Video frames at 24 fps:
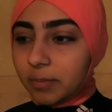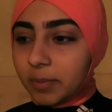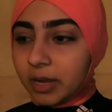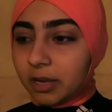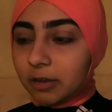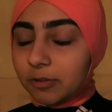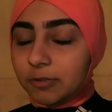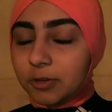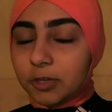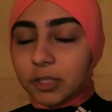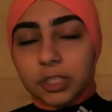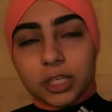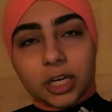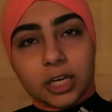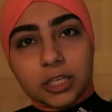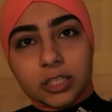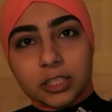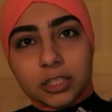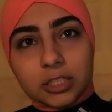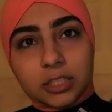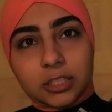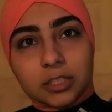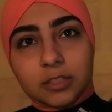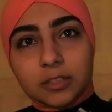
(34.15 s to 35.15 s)
make a few
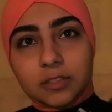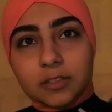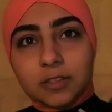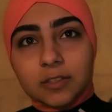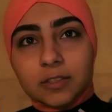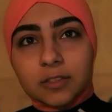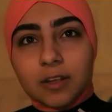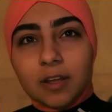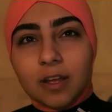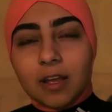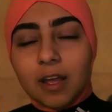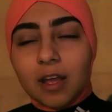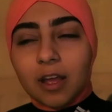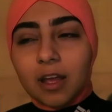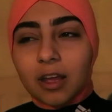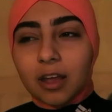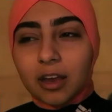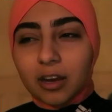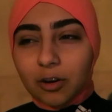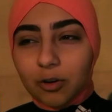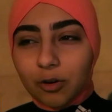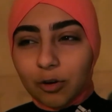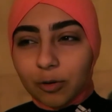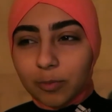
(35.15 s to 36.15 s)
changes
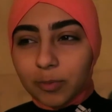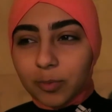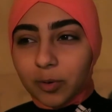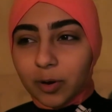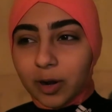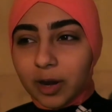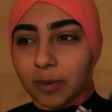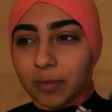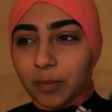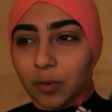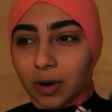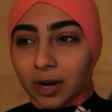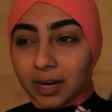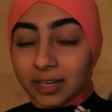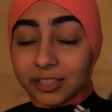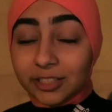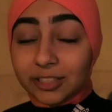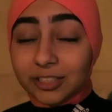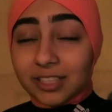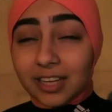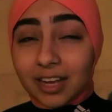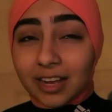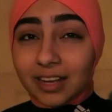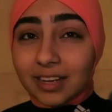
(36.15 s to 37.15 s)
incorporate more
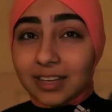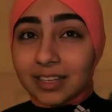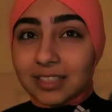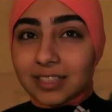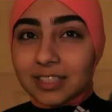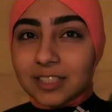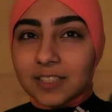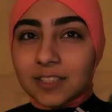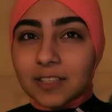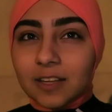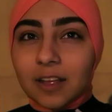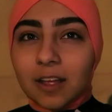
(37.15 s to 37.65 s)
exercise.